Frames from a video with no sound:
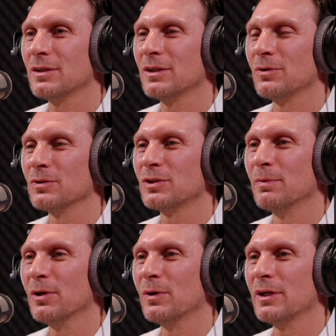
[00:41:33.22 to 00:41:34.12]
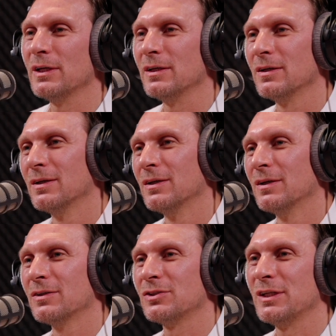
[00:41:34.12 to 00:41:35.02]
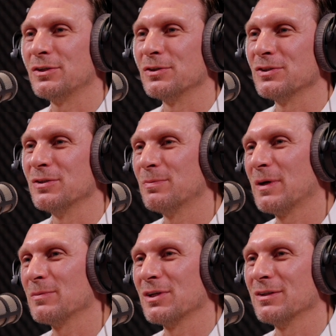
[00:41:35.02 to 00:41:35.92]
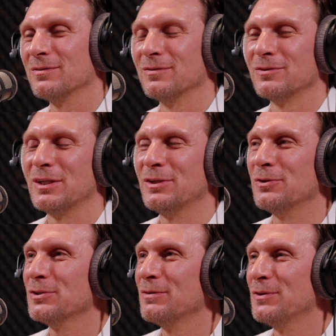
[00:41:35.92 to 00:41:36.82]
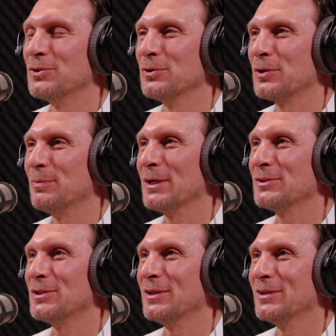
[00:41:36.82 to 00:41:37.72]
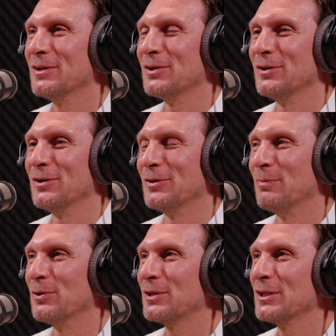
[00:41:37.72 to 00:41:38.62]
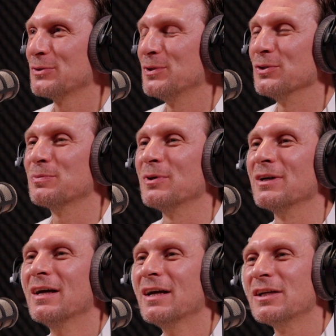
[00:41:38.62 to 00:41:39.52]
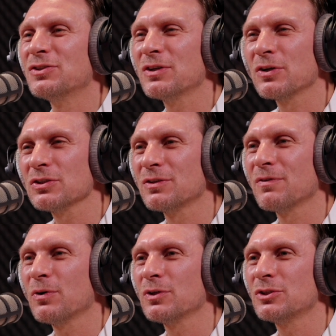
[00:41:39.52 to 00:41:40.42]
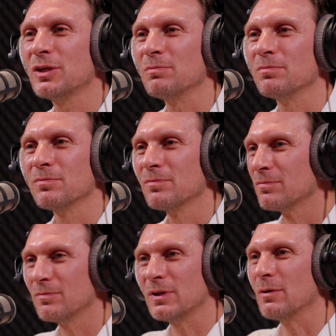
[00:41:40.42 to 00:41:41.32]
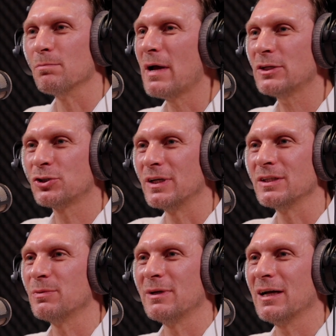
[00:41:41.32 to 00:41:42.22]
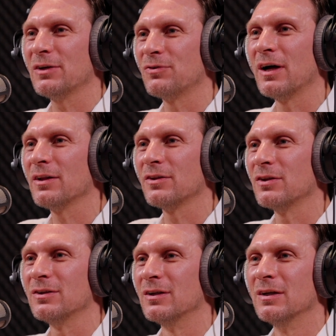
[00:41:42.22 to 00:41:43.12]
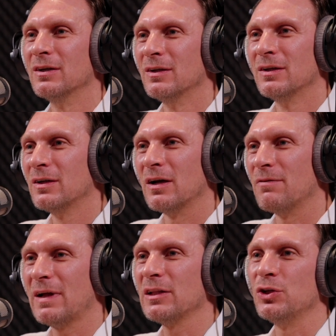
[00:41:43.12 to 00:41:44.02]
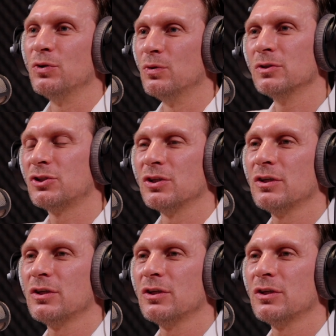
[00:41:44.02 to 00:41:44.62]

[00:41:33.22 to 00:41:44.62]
and I don't want to blow any secrets that perhaps aren't secrets if you're talking about it on a podcast with us, but is there a cost of ownership, metric to be had rather than a value search?